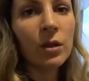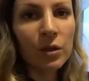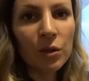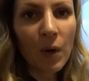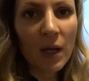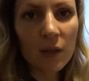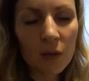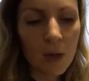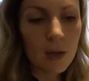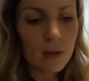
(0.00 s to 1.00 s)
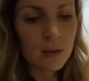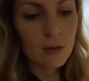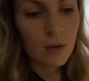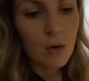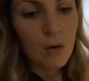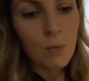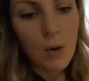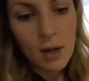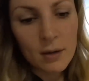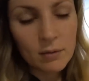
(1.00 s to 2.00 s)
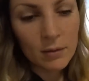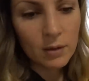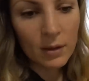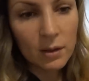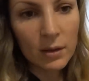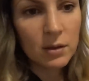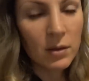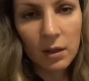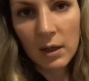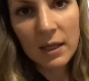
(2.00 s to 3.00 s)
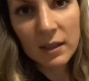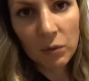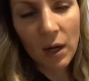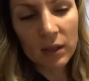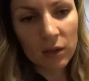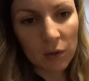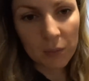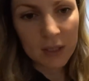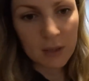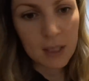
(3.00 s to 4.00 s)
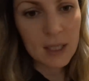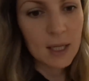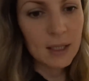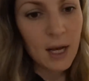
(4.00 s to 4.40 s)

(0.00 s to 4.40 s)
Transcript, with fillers: two restaurants. One is a classic restaurant, pizzeria, and the